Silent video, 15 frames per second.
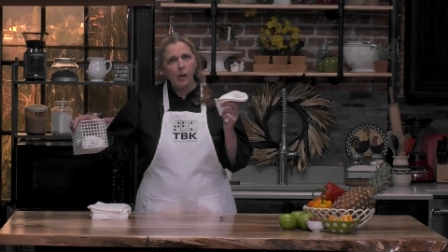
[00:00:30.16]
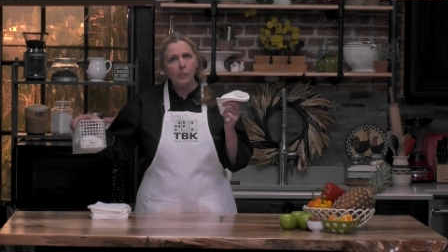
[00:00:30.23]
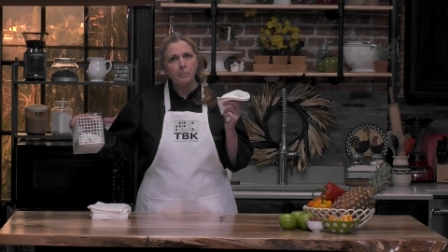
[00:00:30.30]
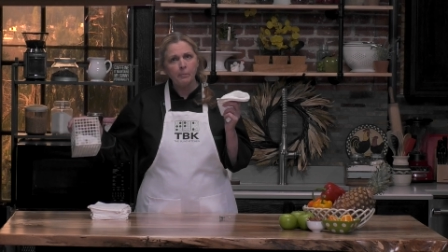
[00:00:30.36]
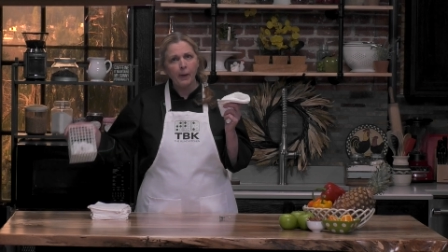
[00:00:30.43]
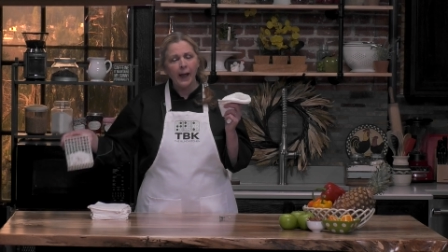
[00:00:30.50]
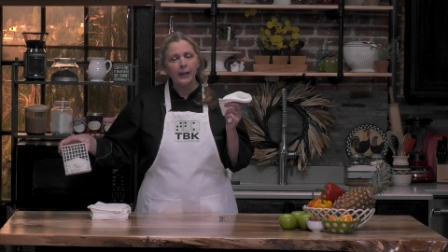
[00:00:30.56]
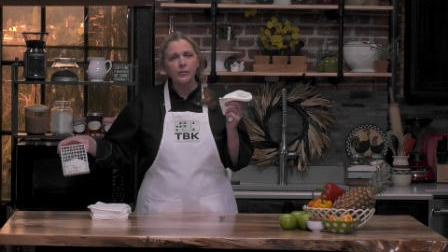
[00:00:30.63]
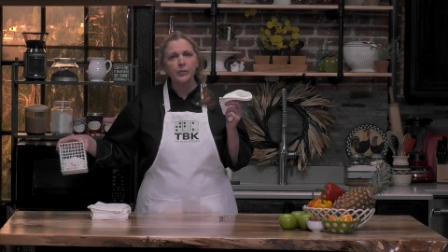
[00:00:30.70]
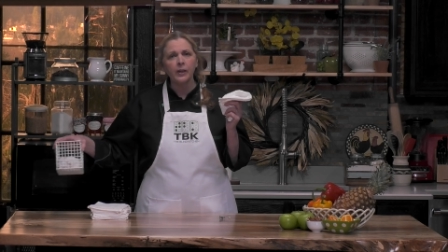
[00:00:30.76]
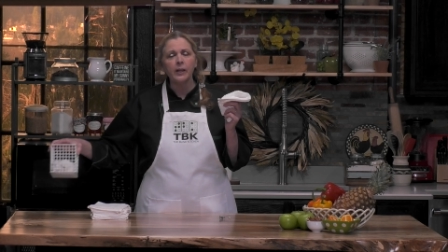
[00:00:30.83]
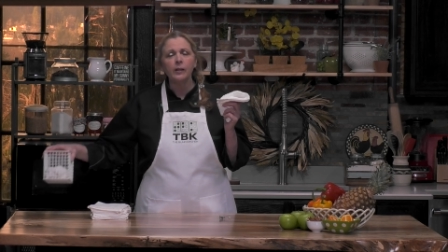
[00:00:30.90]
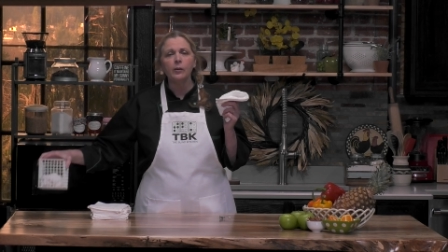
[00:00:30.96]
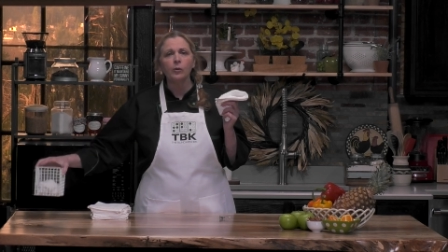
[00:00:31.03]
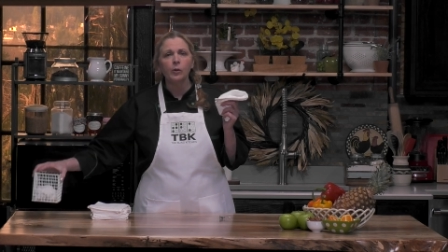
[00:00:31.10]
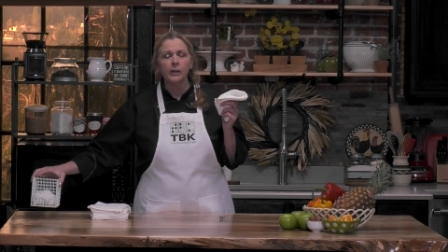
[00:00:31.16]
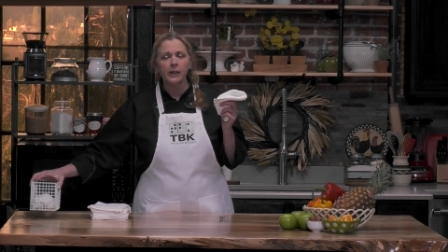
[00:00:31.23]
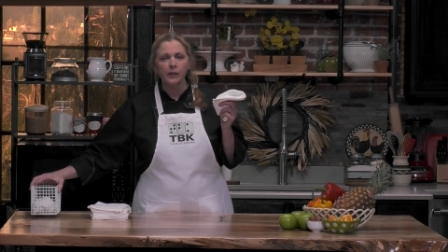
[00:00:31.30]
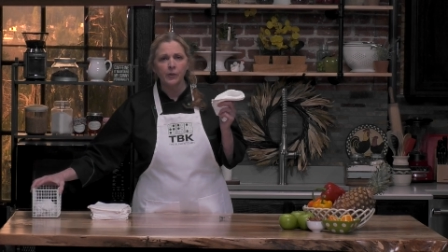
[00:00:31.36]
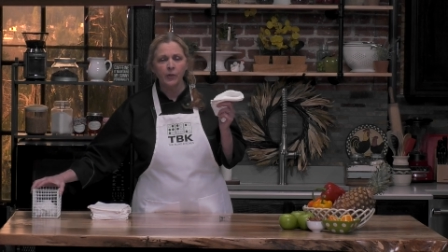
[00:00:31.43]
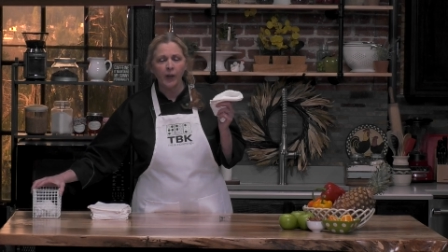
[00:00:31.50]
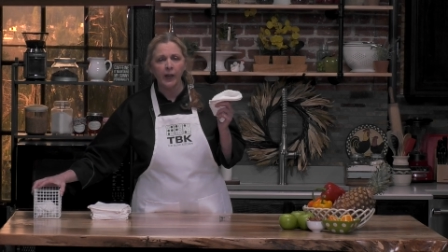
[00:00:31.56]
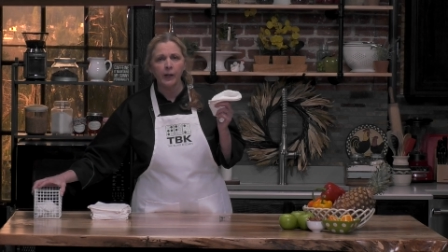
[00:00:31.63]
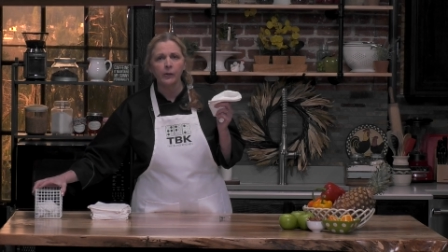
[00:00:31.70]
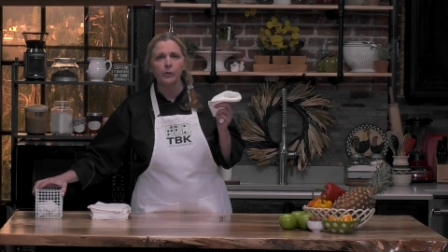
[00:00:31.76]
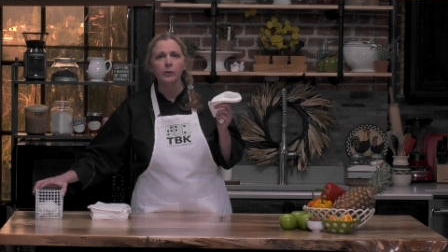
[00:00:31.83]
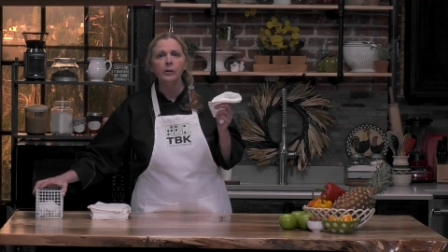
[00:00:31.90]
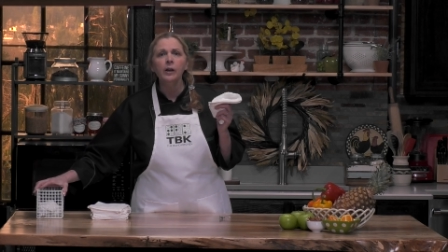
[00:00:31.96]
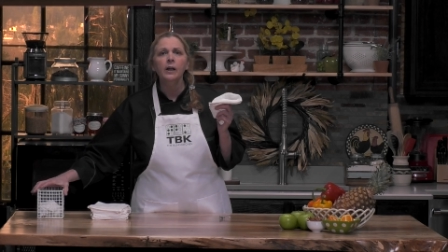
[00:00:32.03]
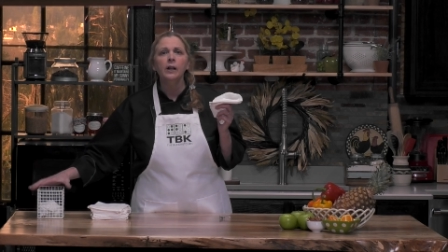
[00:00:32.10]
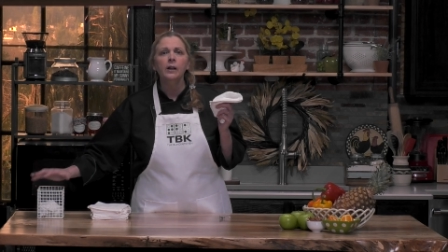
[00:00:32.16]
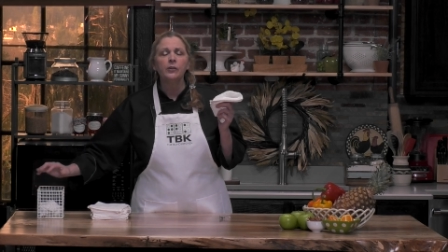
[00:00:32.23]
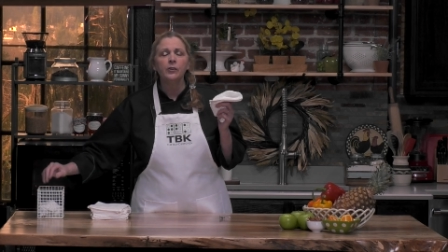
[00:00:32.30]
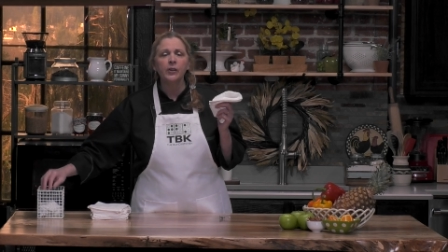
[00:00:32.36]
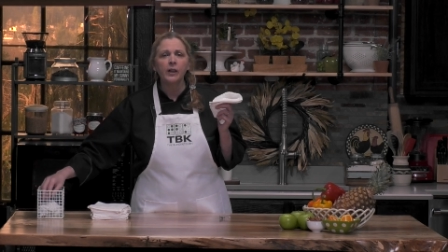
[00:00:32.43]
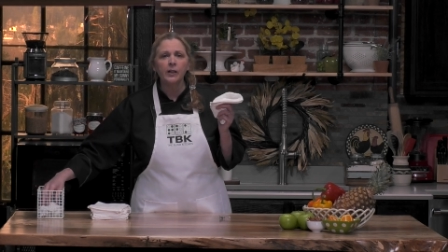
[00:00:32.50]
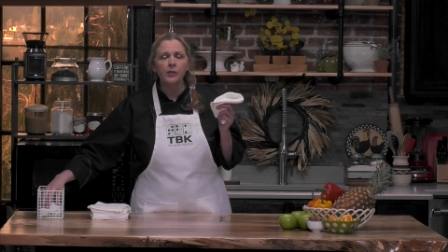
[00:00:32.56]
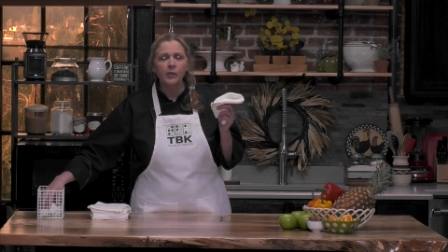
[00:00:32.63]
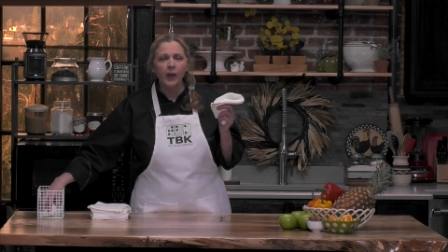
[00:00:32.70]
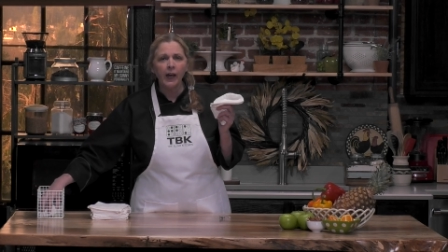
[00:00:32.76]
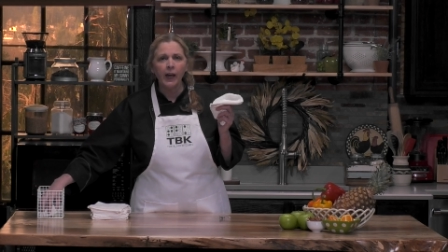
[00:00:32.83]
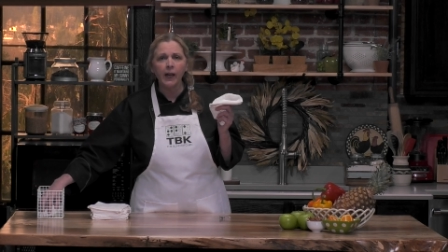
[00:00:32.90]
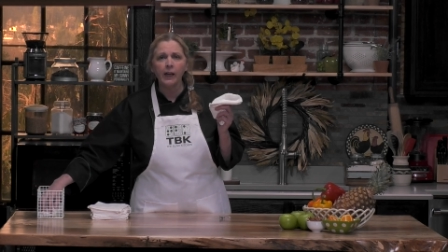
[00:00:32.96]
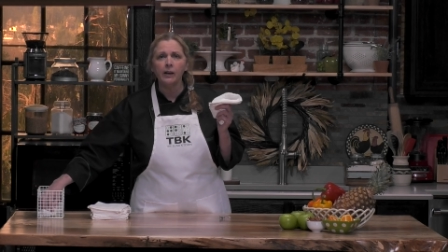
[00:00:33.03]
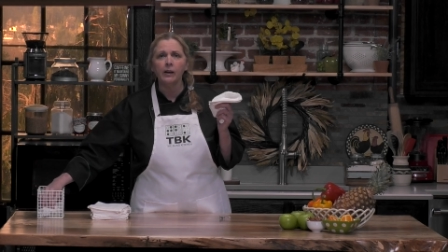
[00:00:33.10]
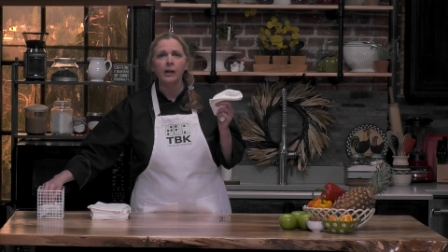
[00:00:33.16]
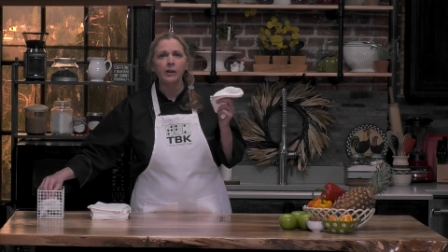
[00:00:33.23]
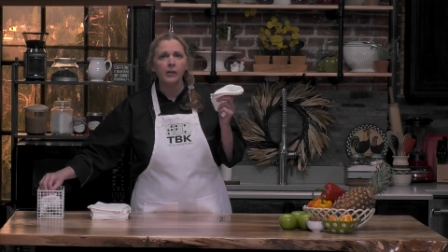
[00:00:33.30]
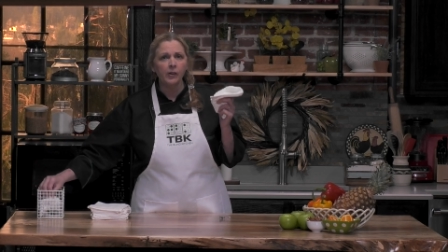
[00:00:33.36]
basket or container to contain